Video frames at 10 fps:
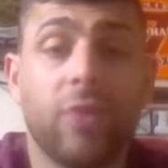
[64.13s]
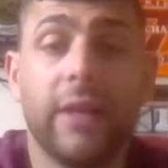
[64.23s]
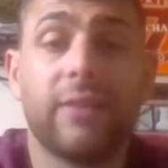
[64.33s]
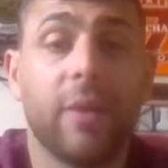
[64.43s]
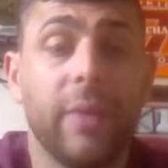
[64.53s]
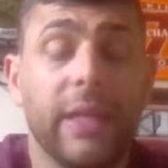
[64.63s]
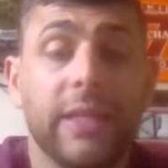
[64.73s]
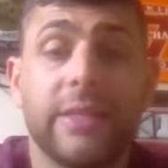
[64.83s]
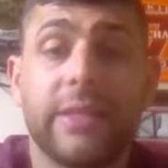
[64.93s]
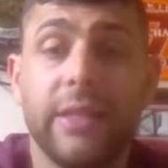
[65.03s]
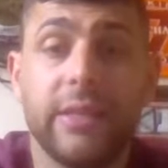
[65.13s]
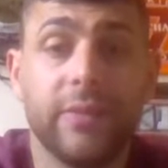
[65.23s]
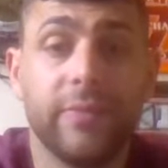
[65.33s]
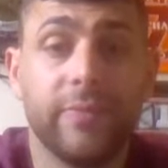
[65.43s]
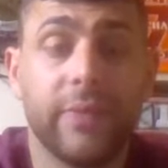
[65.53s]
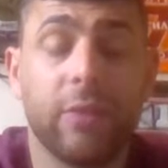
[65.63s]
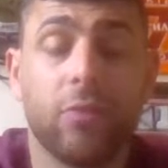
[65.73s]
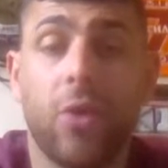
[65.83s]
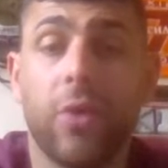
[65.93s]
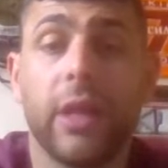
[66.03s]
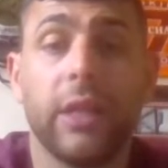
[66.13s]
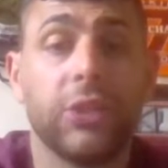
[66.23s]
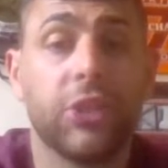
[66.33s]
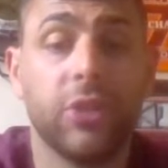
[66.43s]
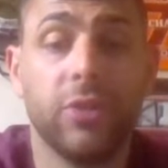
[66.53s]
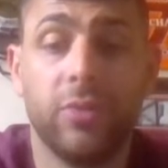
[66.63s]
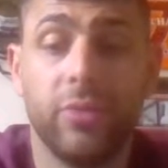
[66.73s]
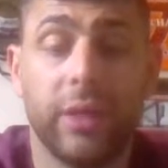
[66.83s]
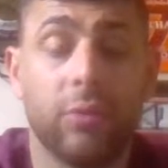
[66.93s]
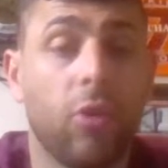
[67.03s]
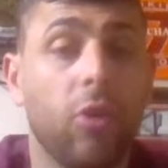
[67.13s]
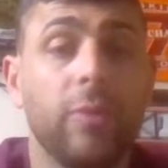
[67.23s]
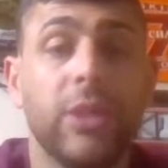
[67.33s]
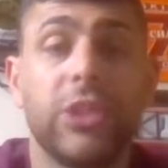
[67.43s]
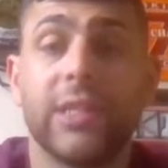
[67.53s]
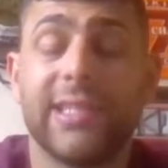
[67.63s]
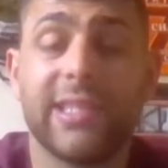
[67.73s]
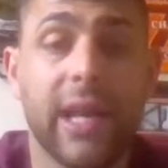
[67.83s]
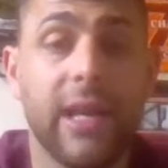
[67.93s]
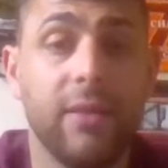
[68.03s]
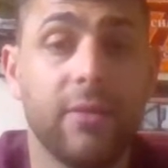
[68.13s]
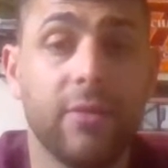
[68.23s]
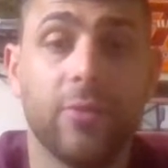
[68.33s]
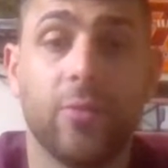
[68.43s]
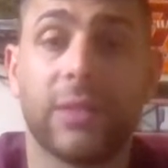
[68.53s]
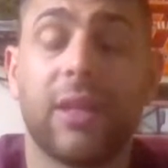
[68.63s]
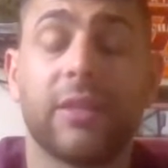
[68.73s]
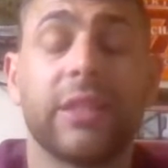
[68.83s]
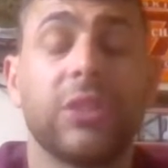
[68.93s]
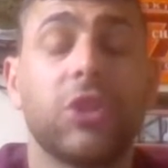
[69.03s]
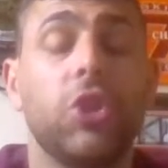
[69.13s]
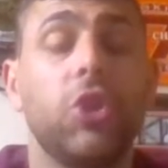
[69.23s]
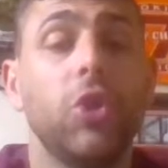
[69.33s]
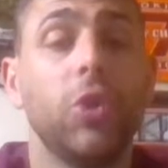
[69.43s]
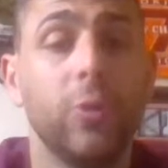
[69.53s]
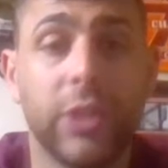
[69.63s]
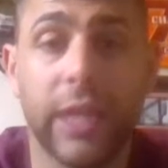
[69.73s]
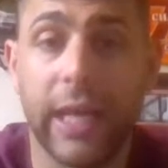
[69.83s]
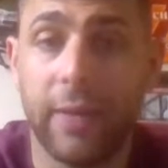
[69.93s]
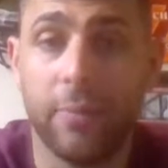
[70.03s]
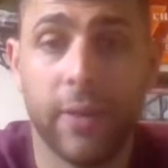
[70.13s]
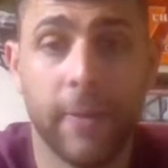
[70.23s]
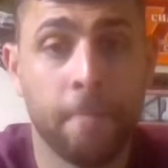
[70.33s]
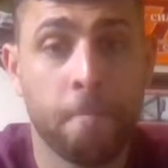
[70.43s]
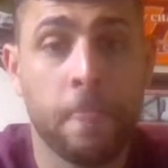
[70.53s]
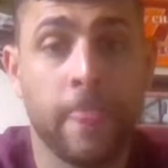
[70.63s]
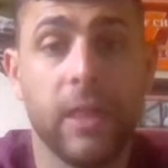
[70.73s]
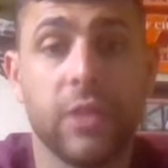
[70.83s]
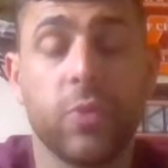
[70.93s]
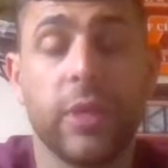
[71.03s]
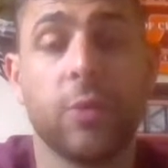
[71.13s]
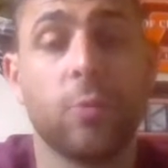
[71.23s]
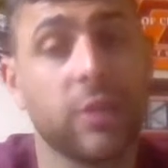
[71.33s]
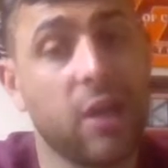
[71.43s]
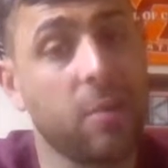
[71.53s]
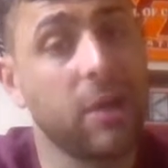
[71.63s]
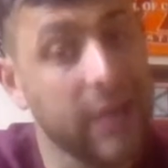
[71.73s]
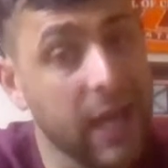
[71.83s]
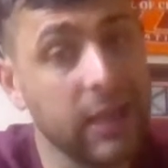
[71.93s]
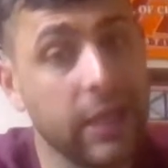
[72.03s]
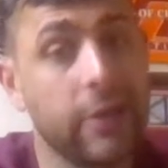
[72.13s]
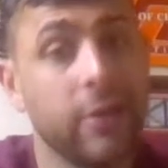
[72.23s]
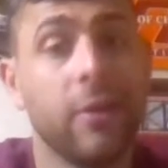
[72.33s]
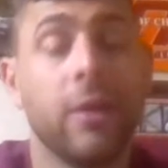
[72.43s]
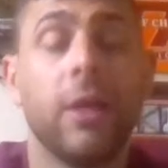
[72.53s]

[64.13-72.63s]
ranked coming into the season. They rolled LSU. They rolled Michigan State. Wisconsin has a huge game this weekend. We'll talk about that later.